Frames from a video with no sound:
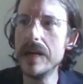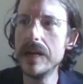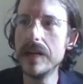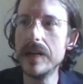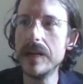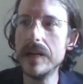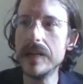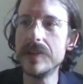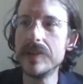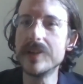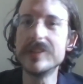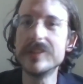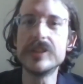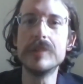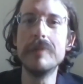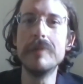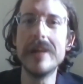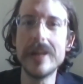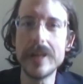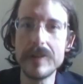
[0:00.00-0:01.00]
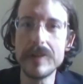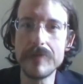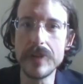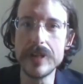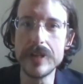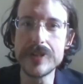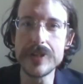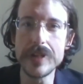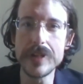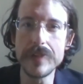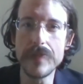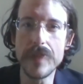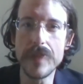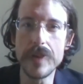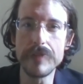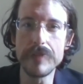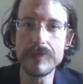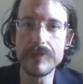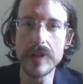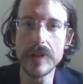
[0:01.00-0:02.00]
In the Sumerian version of the
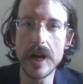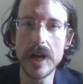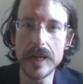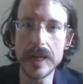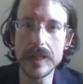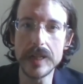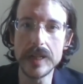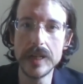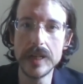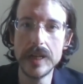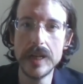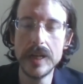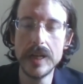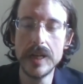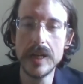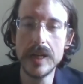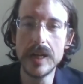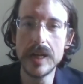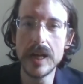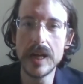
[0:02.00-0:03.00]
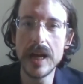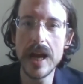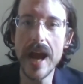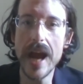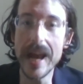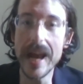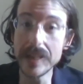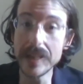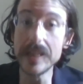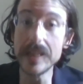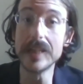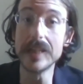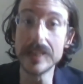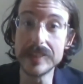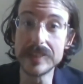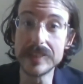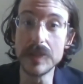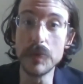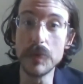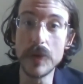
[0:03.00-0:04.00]
flood, Enlil is
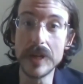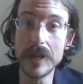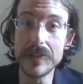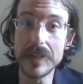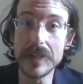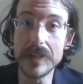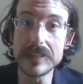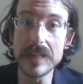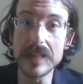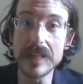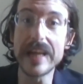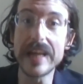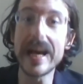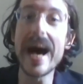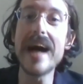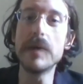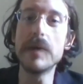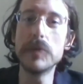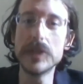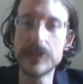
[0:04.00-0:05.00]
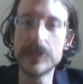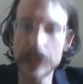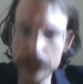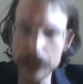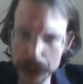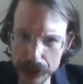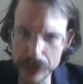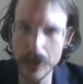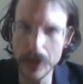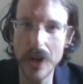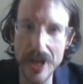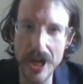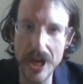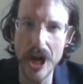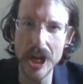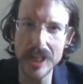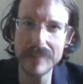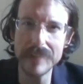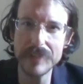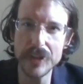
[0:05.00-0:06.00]
the one that's like, I will destroy
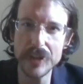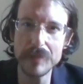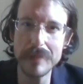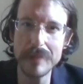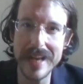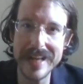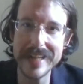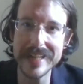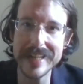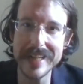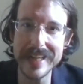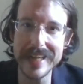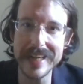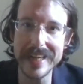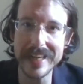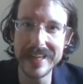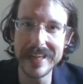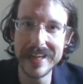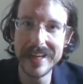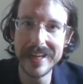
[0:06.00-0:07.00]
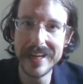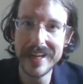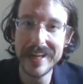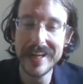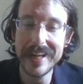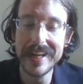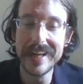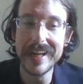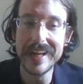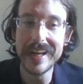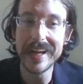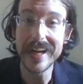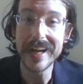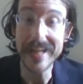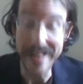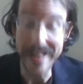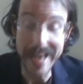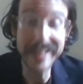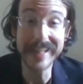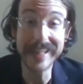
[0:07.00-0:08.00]
all of humanity. And
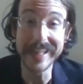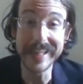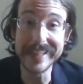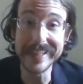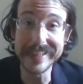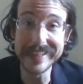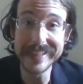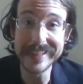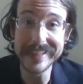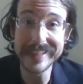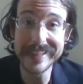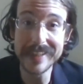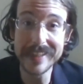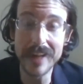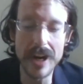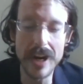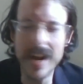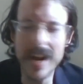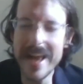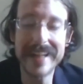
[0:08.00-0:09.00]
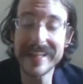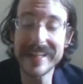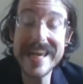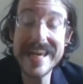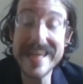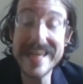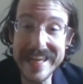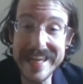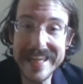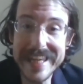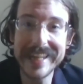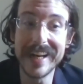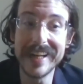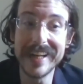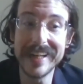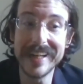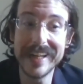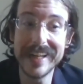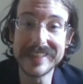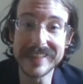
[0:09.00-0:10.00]
Enki
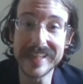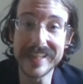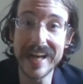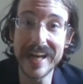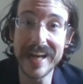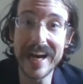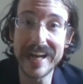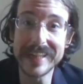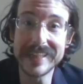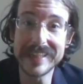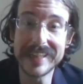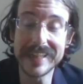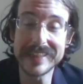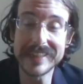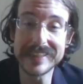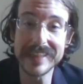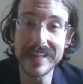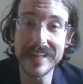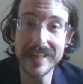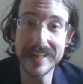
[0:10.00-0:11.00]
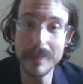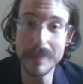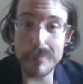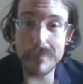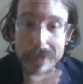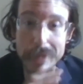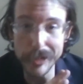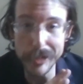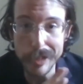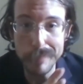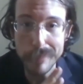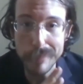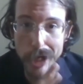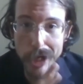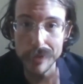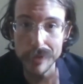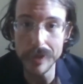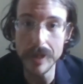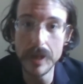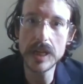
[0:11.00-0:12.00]
is the god that's like, build a
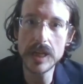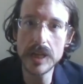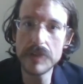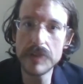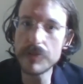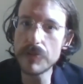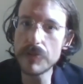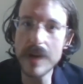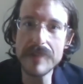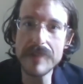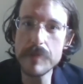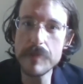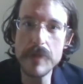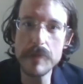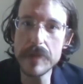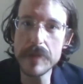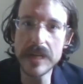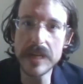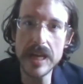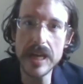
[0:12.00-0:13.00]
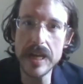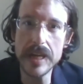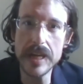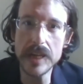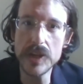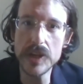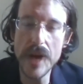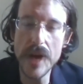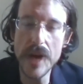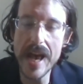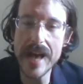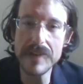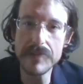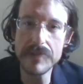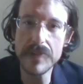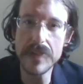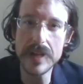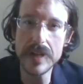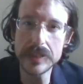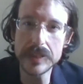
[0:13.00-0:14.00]
boat. Right from the beginning, you have
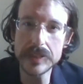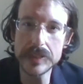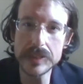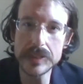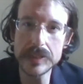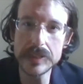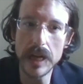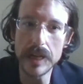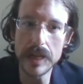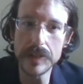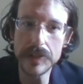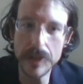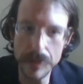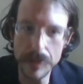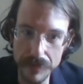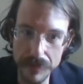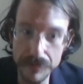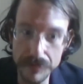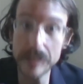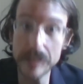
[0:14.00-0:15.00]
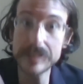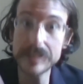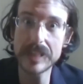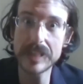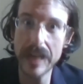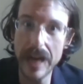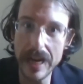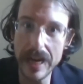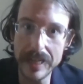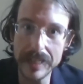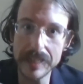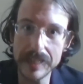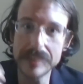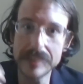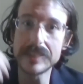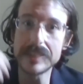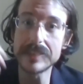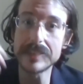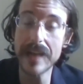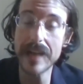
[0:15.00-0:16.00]
this, the first god is
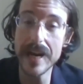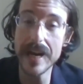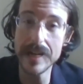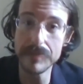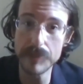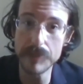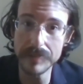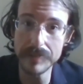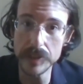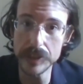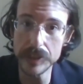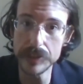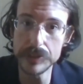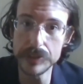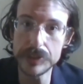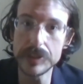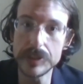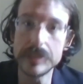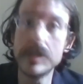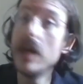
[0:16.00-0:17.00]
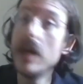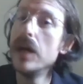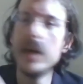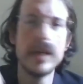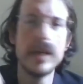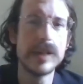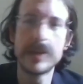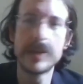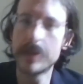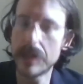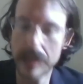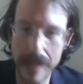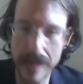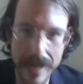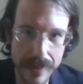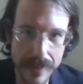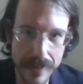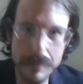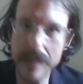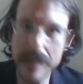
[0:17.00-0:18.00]
this god of revolution, the god
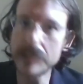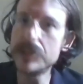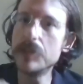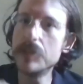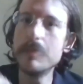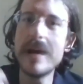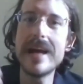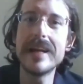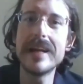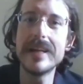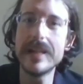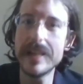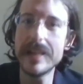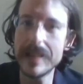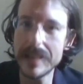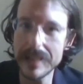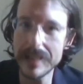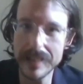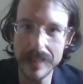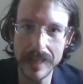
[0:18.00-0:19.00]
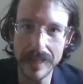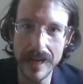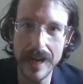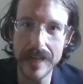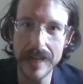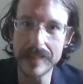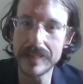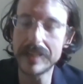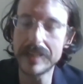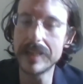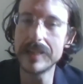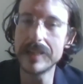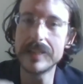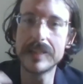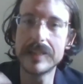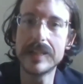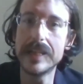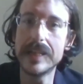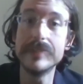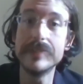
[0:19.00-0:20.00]
that makes humanity, the god that
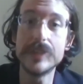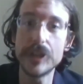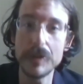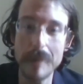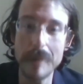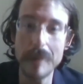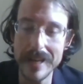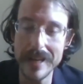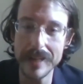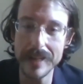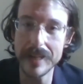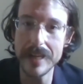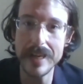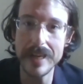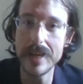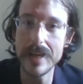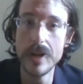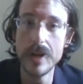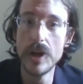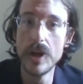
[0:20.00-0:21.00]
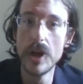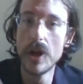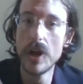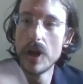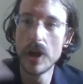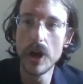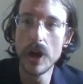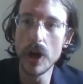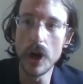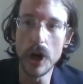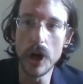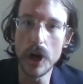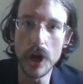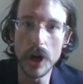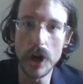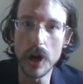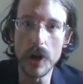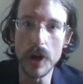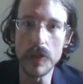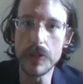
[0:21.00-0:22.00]
gives humanity
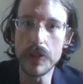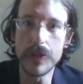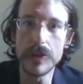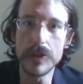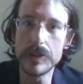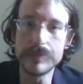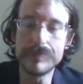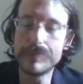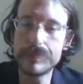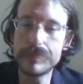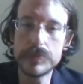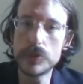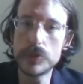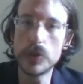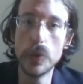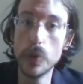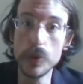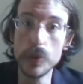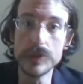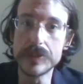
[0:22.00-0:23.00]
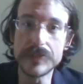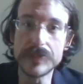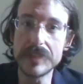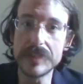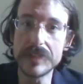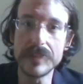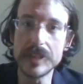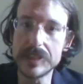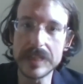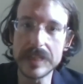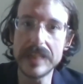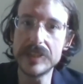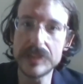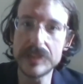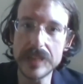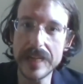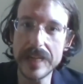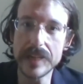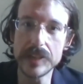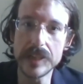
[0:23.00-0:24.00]
all the tools of civilization,
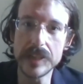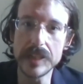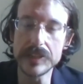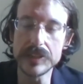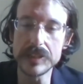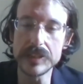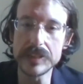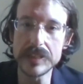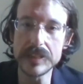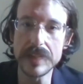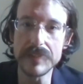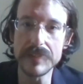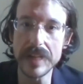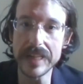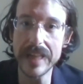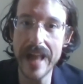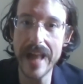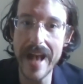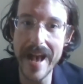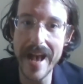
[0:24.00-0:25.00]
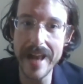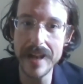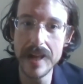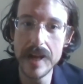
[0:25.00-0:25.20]
agriculture, and stuff like that.